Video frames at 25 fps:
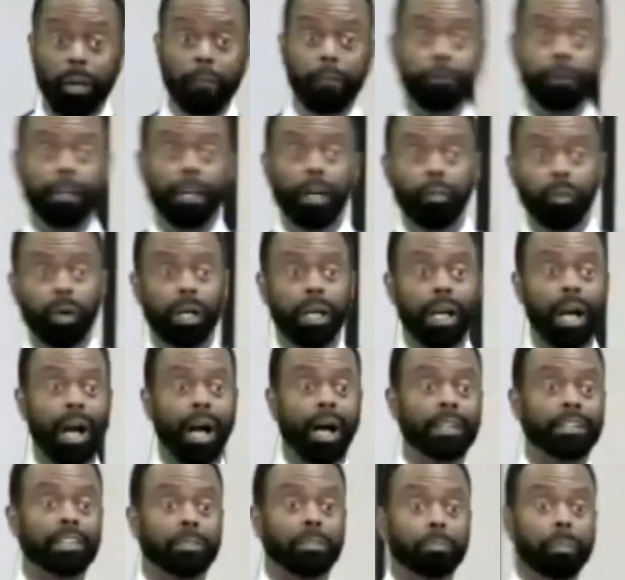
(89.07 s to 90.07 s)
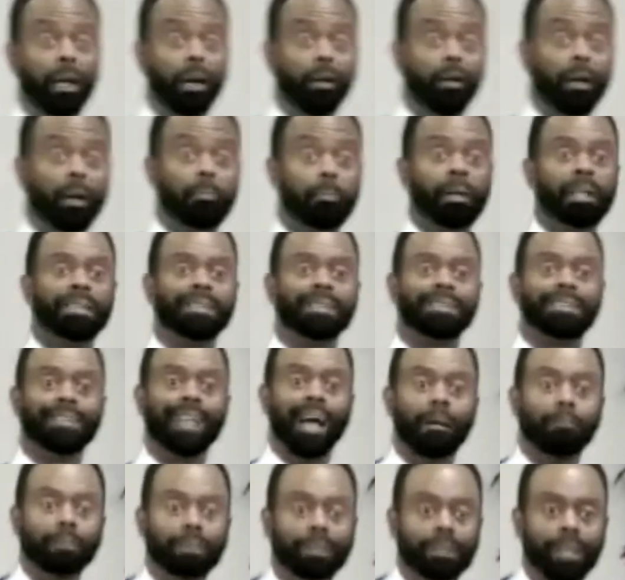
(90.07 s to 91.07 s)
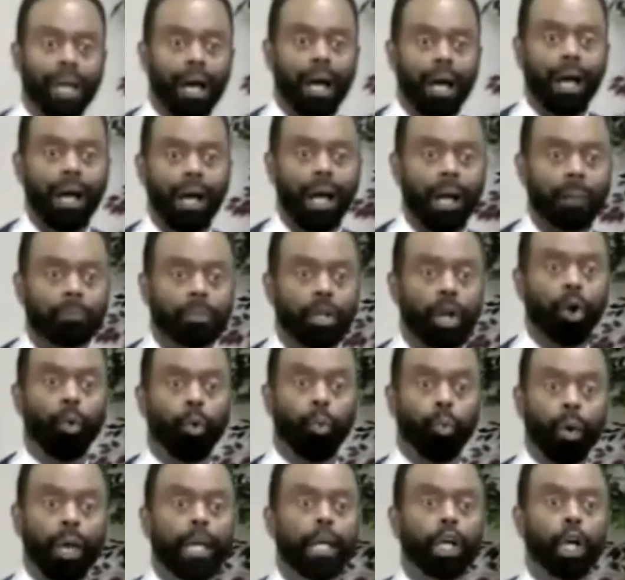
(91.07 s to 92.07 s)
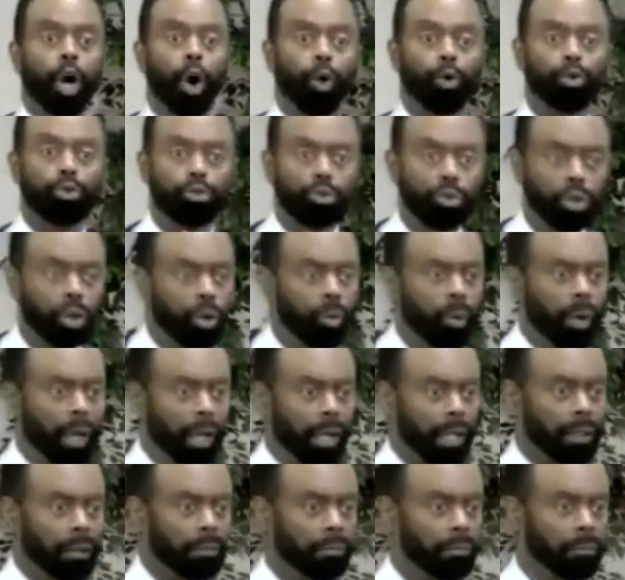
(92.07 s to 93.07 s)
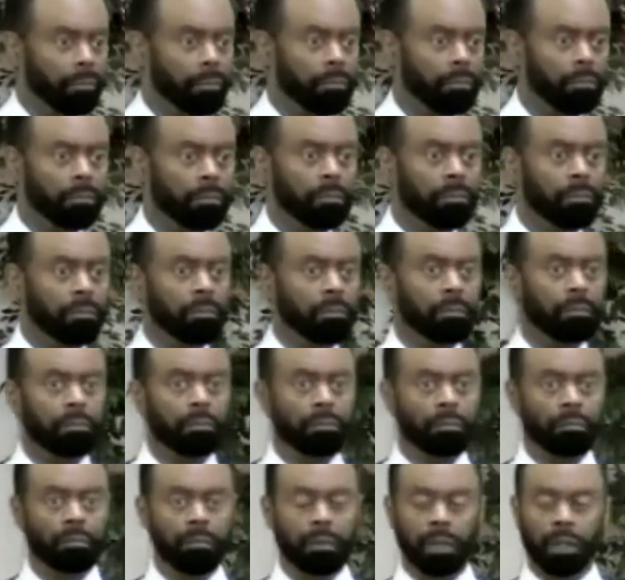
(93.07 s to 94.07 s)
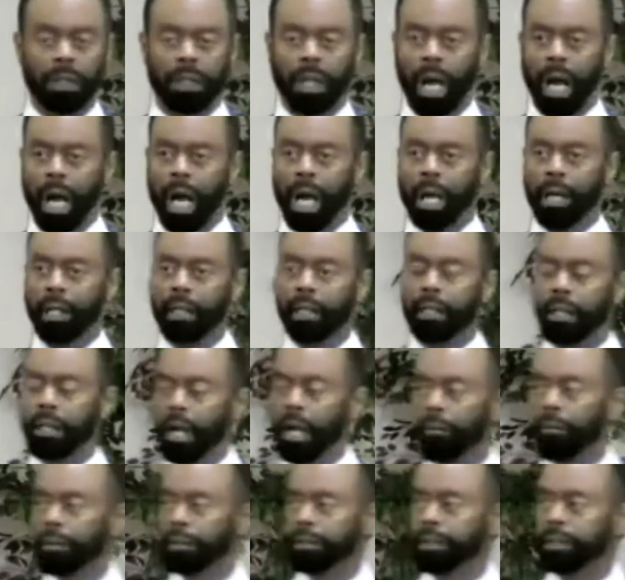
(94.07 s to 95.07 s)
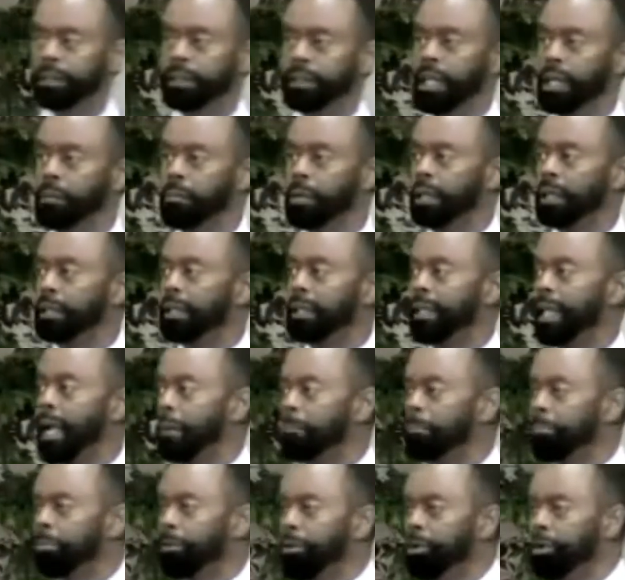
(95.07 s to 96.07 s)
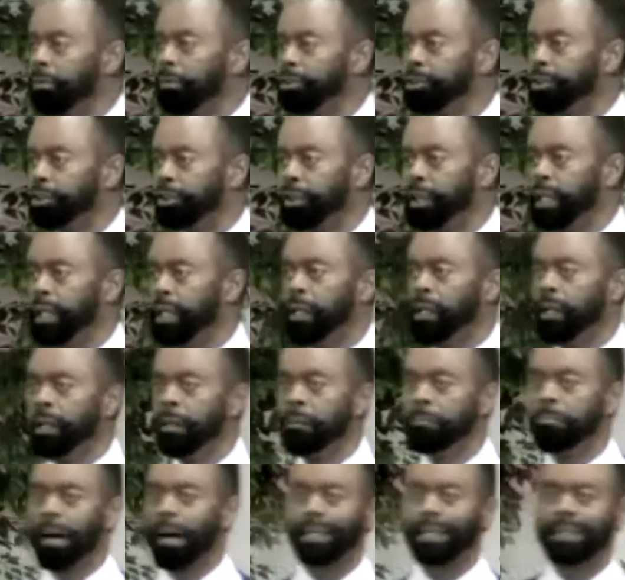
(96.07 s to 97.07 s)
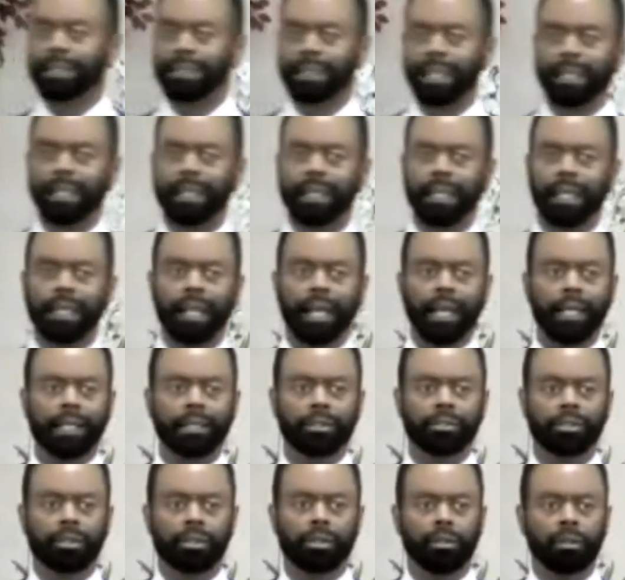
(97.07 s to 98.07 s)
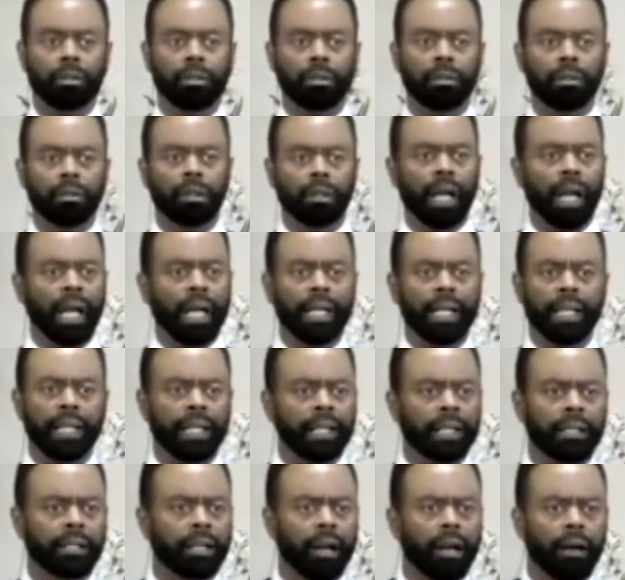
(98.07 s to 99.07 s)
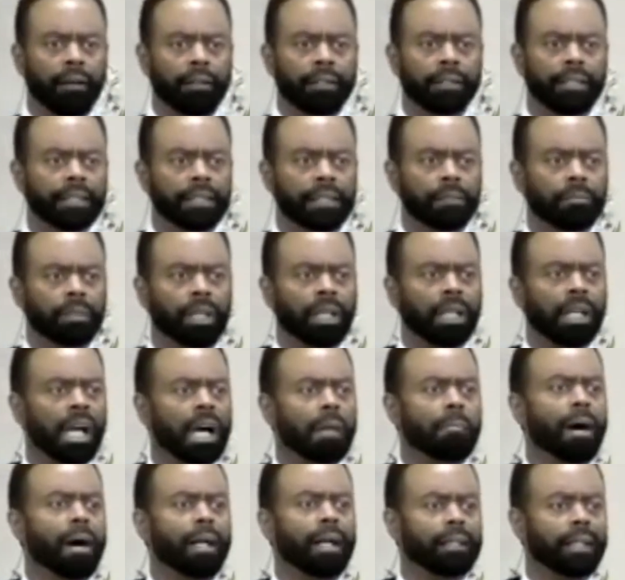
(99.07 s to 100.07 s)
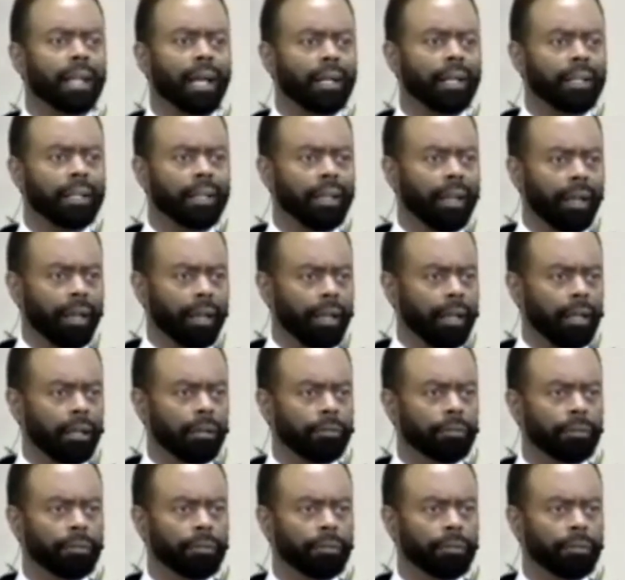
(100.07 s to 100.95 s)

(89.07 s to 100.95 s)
filled with God's Spirit, but sometimes we go through it. And God encourages him under that broom tree by sending an angel, and he encourages him to come out that cave.